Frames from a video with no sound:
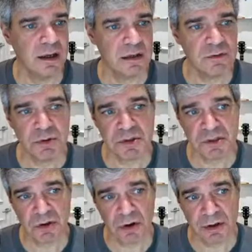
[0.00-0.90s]
I give you a
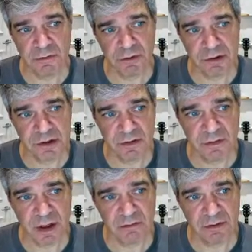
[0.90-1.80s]
starter version
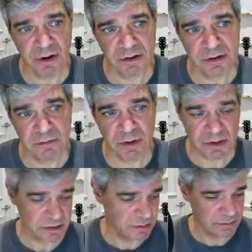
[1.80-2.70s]
of that function,
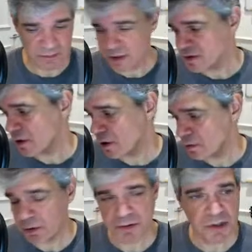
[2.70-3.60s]
which does a
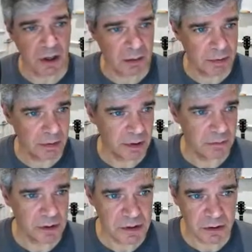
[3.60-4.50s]
horrible job.
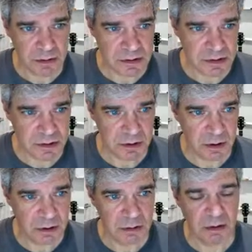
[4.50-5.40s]
It returns
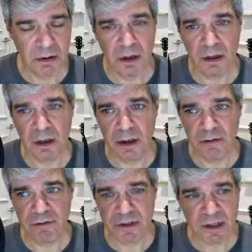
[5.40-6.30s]
0
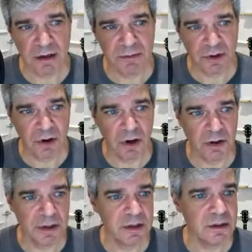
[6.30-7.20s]
every time you
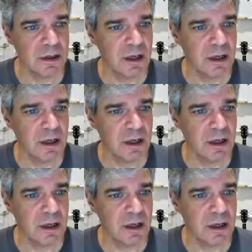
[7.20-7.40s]
call it.